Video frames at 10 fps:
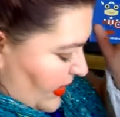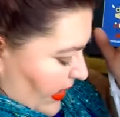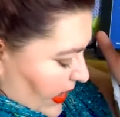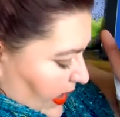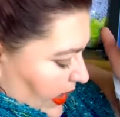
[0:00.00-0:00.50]

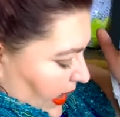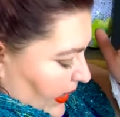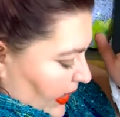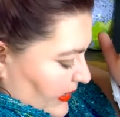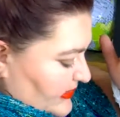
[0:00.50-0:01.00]
And I
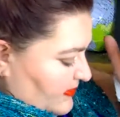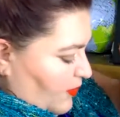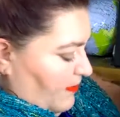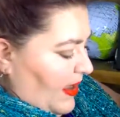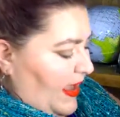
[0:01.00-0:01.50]
got some
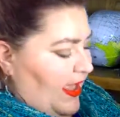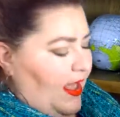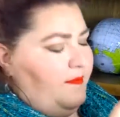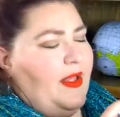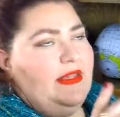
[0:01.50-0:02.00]
more. My
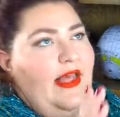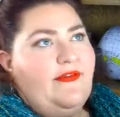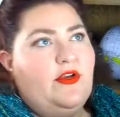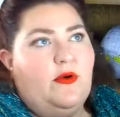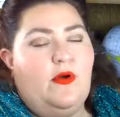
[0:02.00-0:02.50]

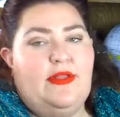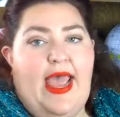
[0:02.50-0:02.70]
11-year-old